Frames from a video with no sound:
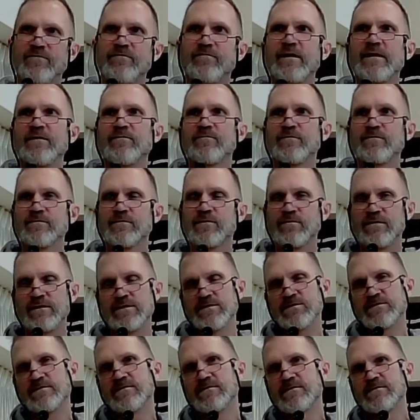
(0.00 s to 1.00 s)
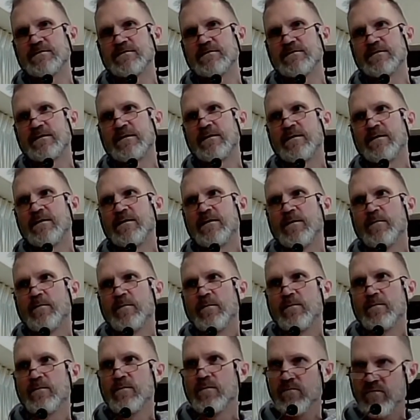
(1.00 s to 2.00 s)
faithful Christians
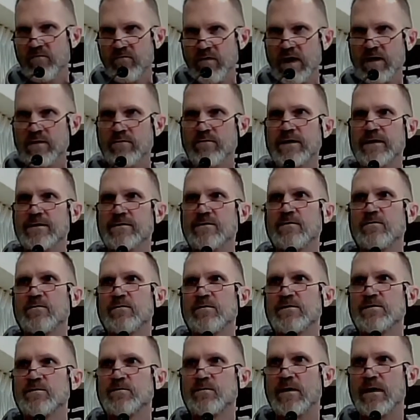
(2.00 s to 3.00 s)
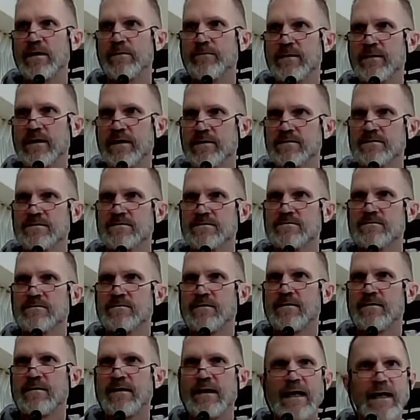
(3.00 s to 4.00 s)
following the Lord's promptings.
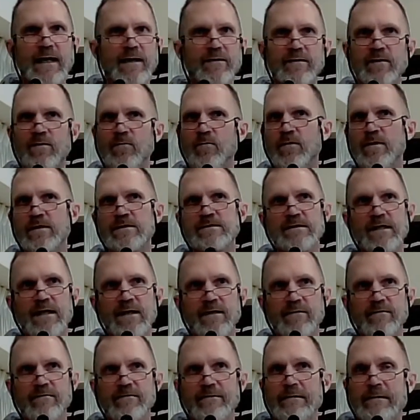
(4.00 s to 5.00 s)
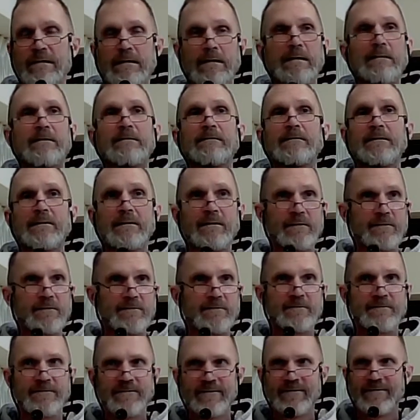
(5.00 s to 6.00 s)
How that works out, I don't
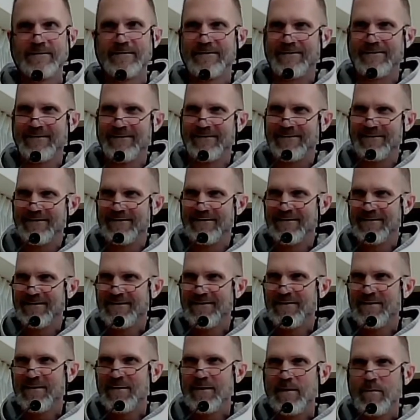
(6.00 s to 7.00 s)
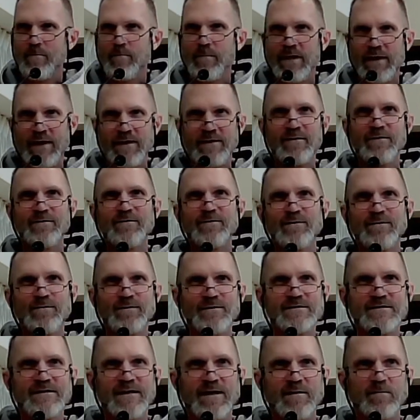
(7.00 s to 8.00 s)
know. But I know the
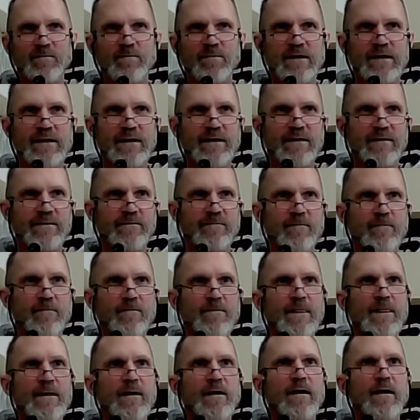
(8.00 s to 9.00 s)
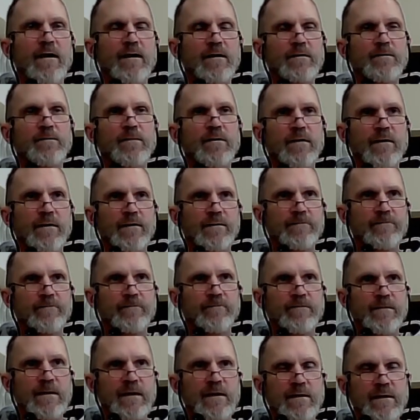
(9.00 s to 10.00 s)
Lord's got a plan. Our
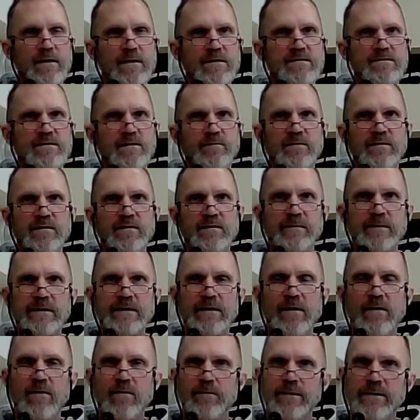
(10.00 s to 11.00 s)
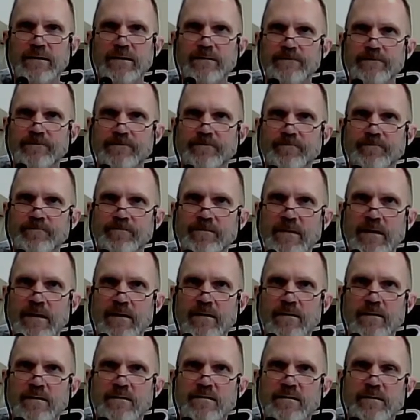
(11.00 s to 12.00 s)
part is simply to be open,
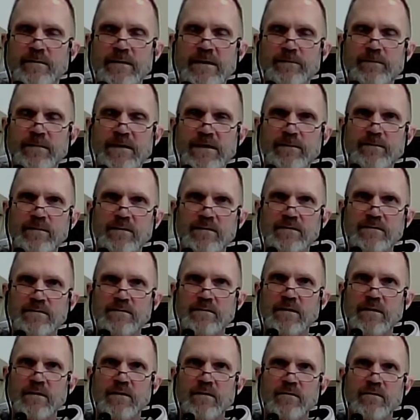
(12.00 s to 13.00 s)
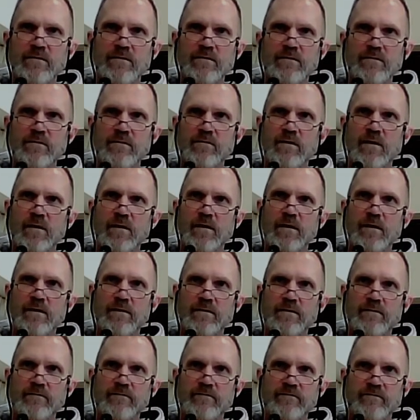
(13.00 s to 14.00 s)
to be people who
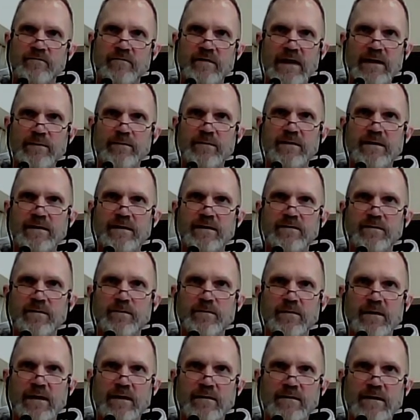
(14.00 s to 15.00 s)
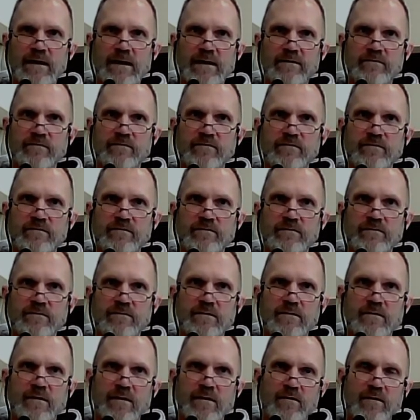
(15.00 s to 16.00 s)
are vibrant in their prayer life
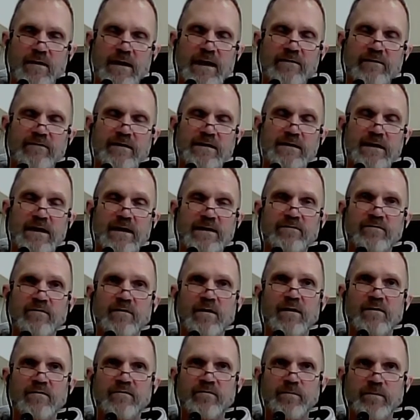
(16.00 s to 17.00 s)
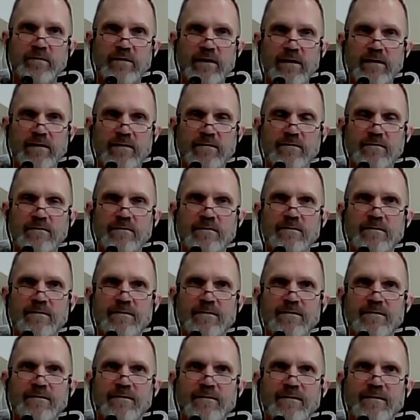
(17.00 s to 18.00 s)
or have a life of prayer,
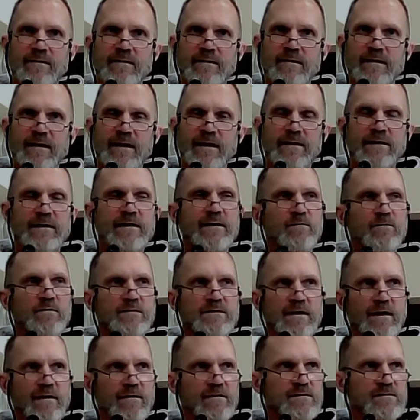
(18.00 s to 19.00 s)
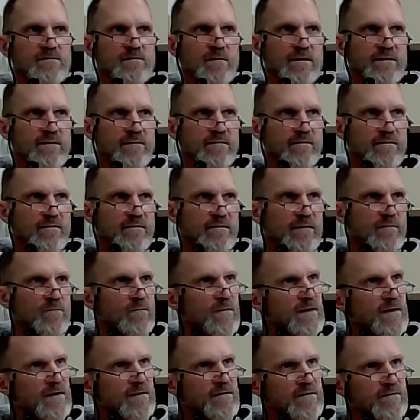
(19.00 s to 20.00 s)
and he will tell us what to do and
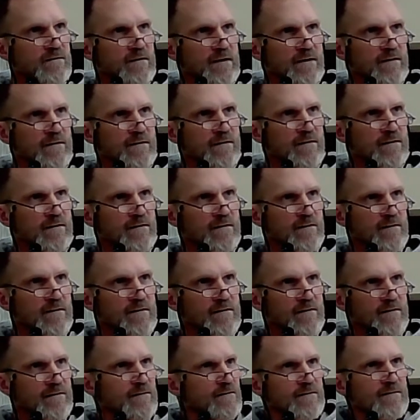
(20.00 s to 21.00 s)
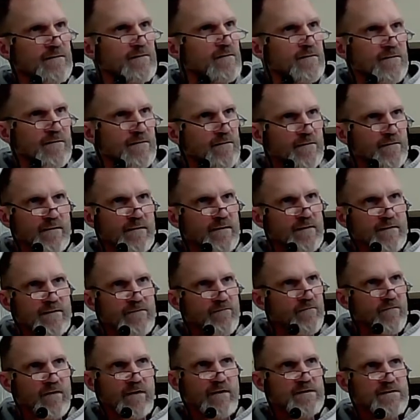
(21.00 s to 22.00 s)
when to do it.
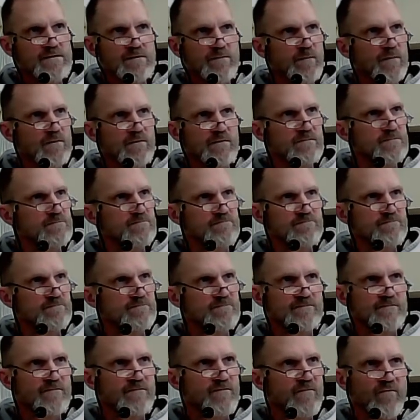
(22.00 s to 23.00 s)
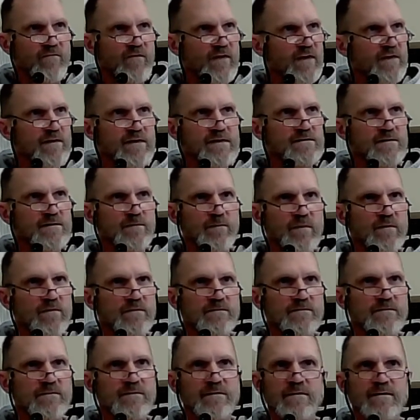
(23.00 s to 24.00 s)
Very simple. Very
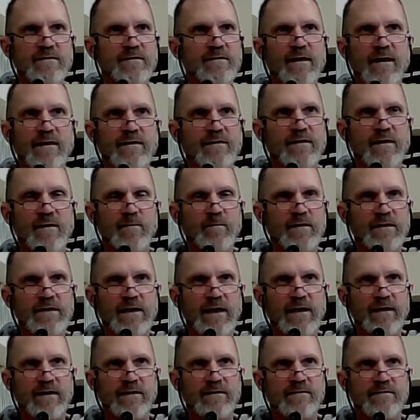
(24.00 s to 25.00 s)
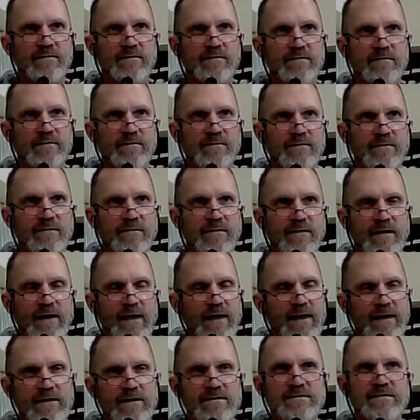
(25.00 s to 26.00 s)
simple. Not complicated.
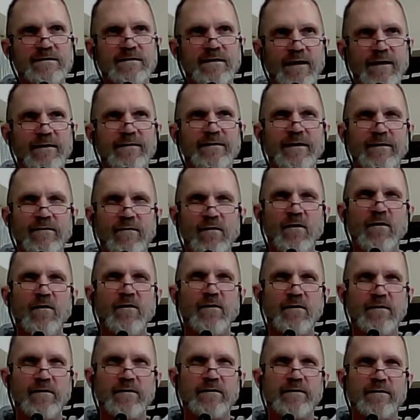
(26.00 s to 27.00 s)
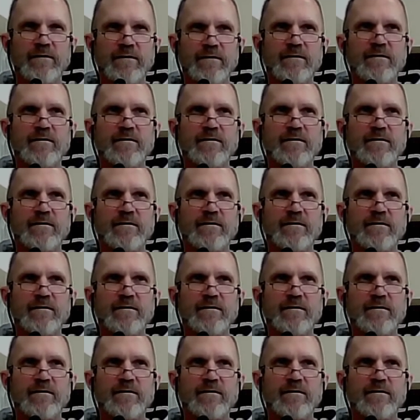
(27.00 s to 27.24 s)
And actually not that hard.